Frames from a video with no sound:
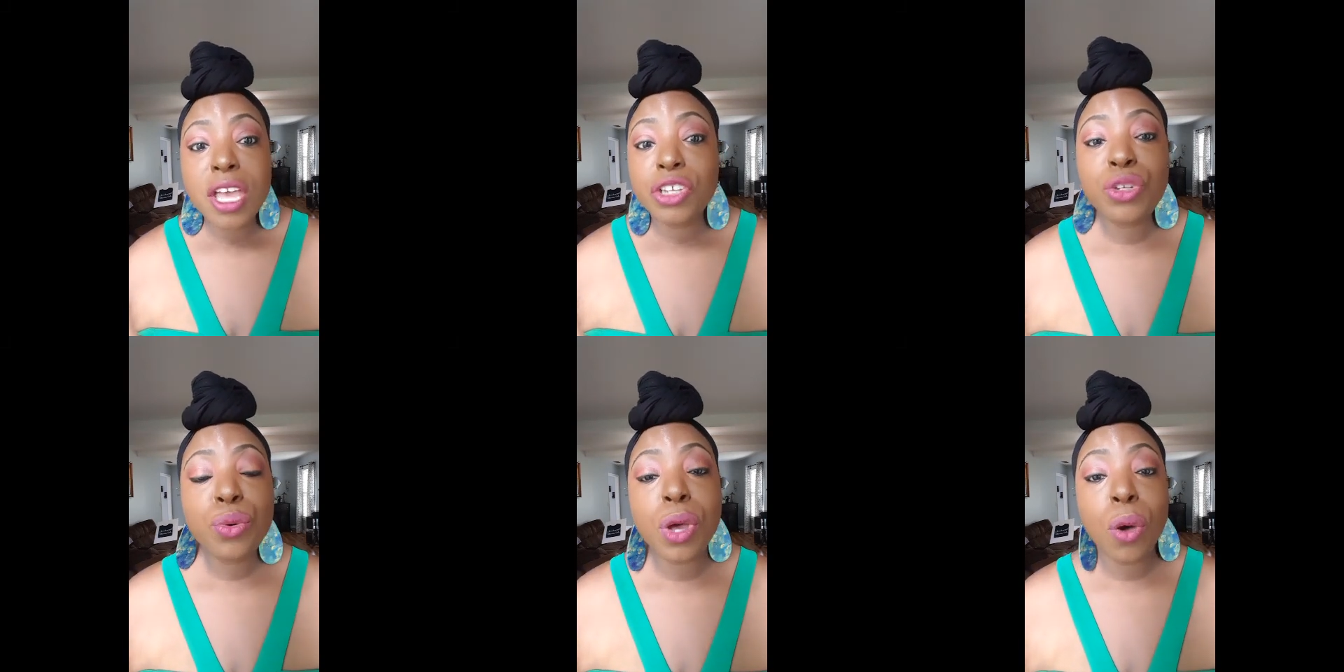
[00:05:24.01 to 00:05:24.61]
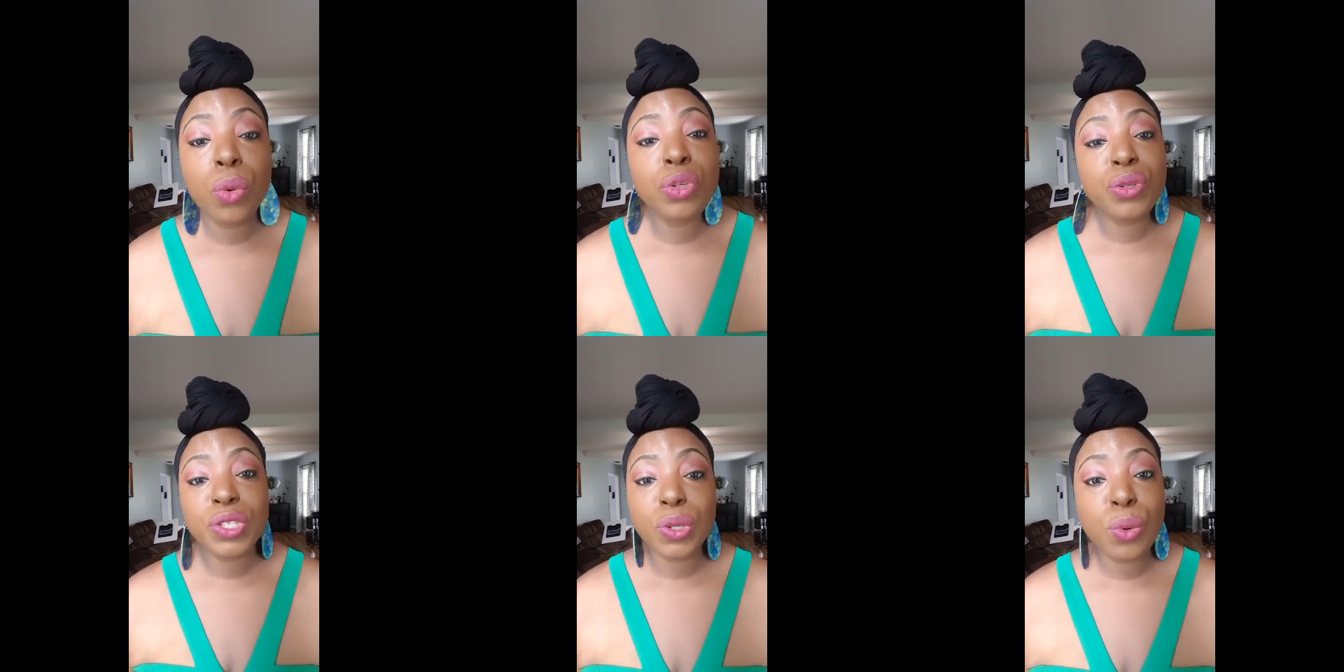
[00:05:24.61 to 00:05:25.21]
to go to
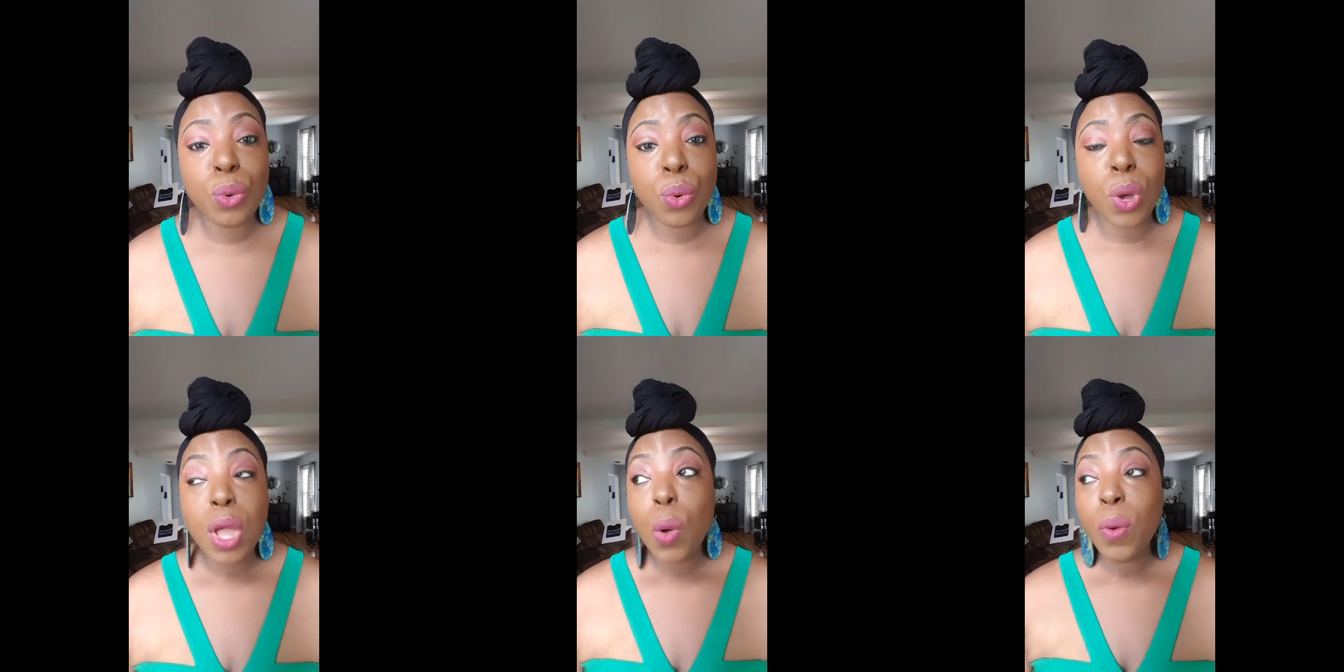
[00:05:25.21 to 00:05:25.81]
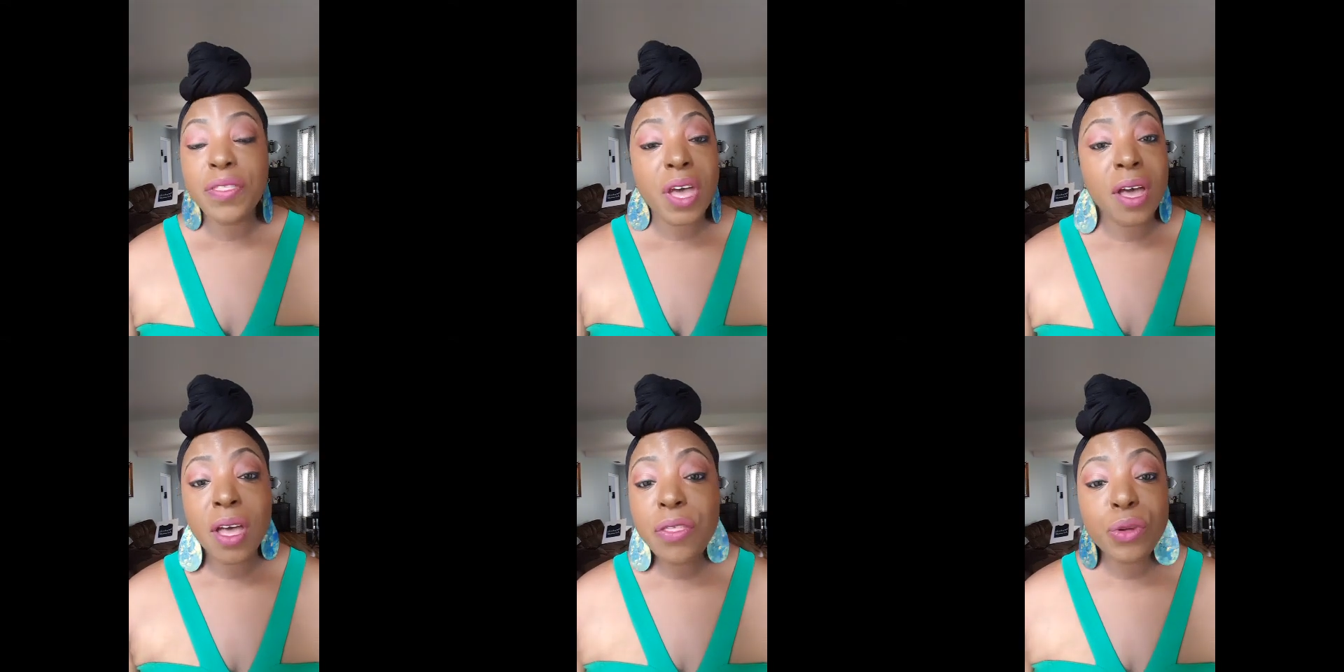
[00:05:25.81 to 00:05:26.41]
school with
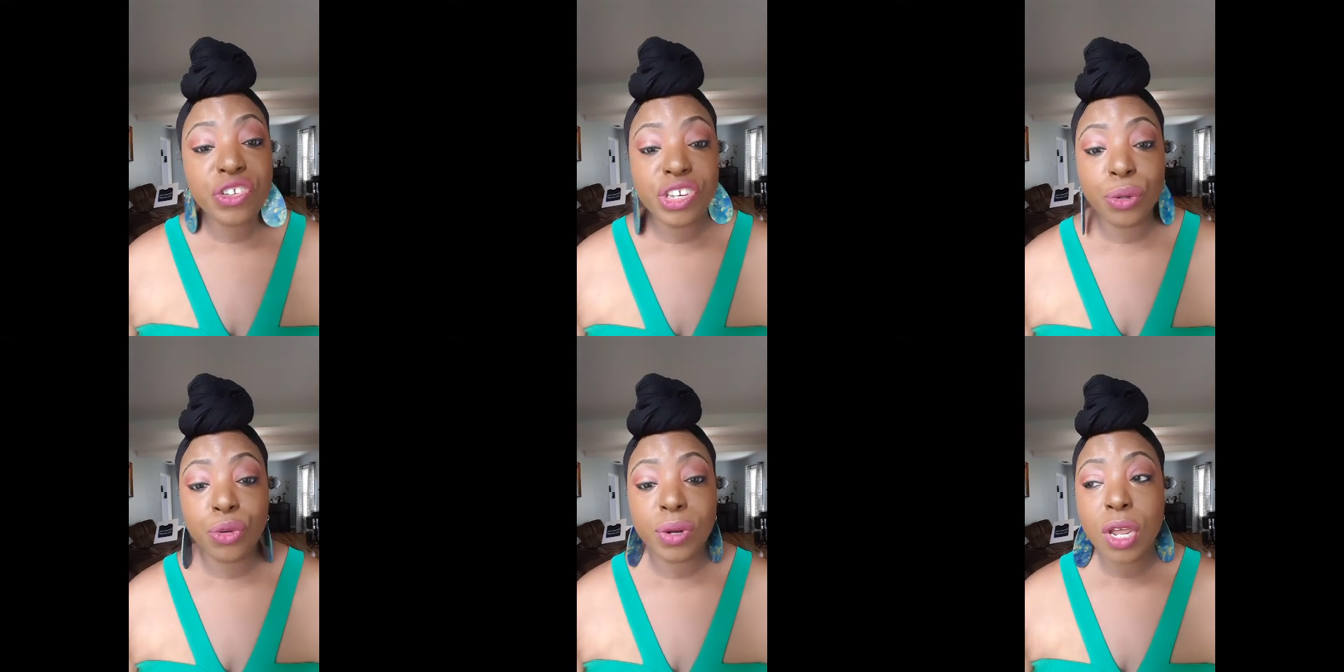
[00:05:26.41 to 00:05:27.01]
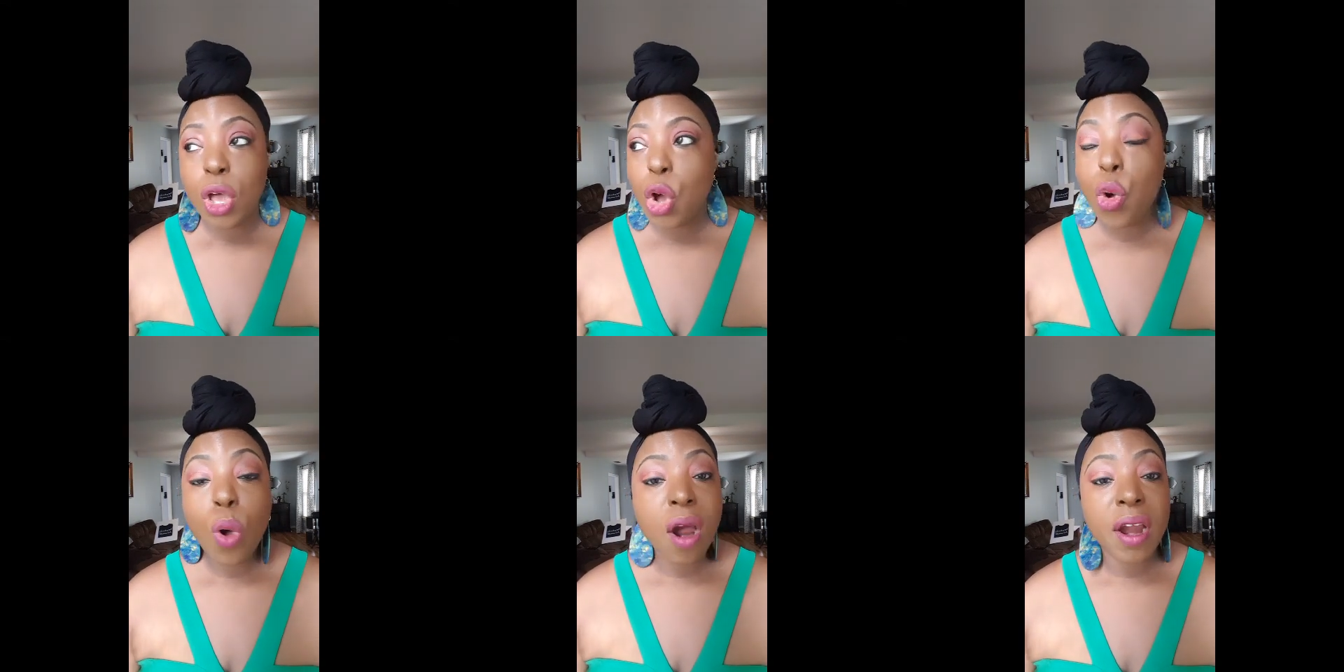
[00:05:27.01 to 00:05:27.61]
other children
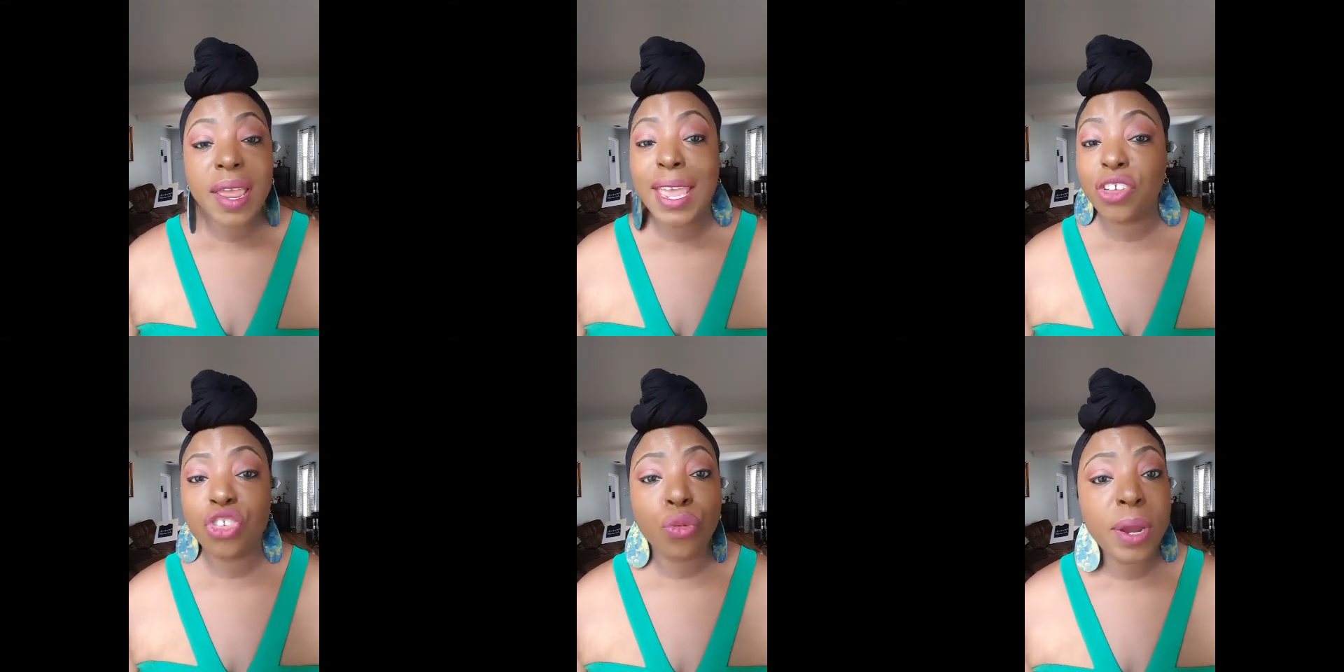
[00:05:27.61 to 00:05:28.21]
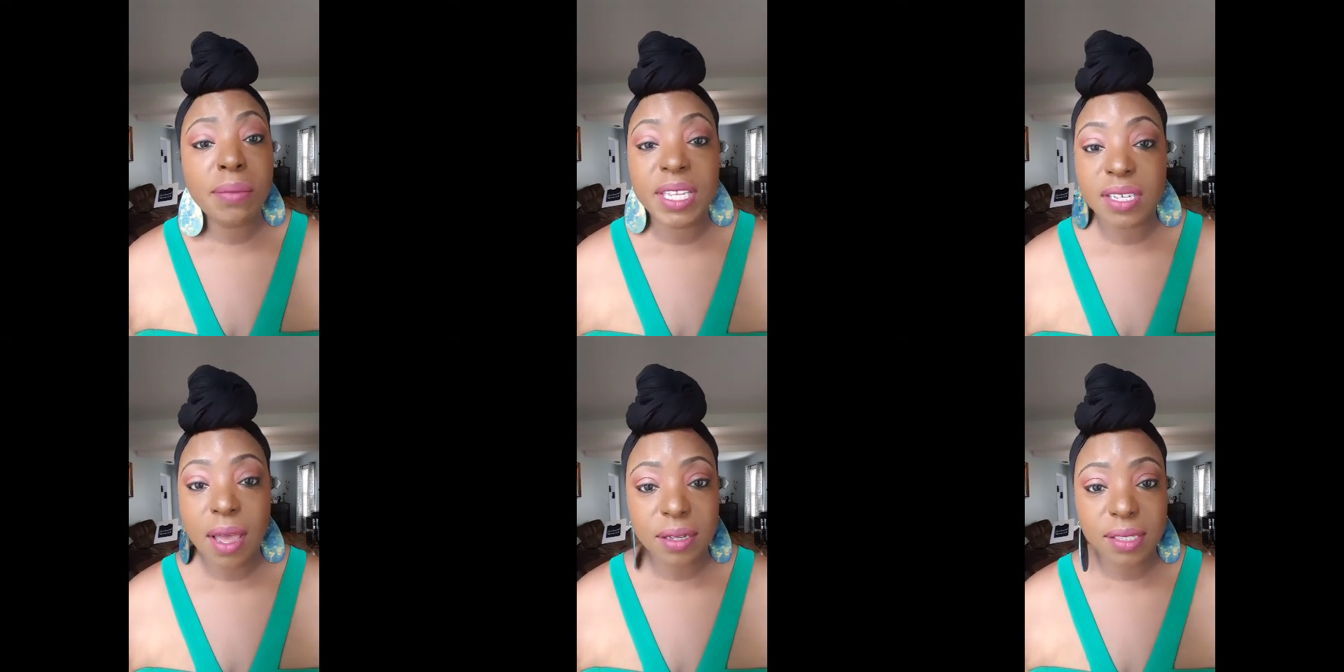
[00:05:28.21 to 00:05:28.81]
who are extremely
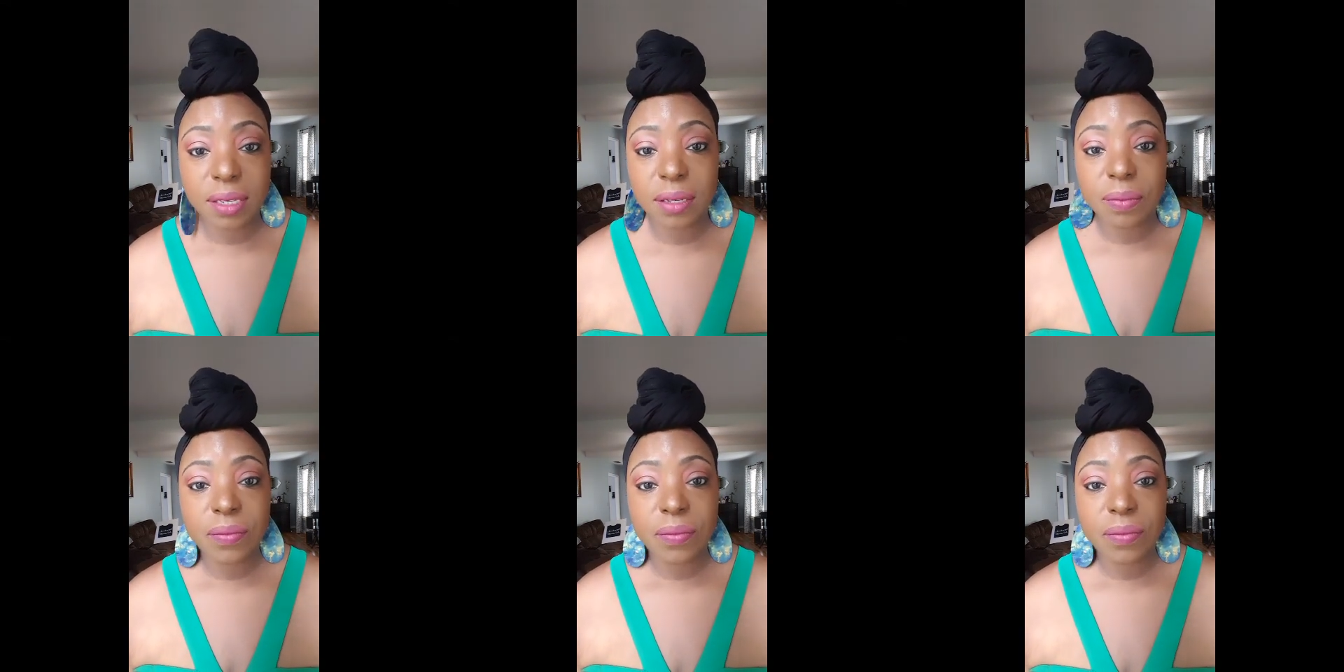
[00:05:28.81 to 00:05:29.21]
toxic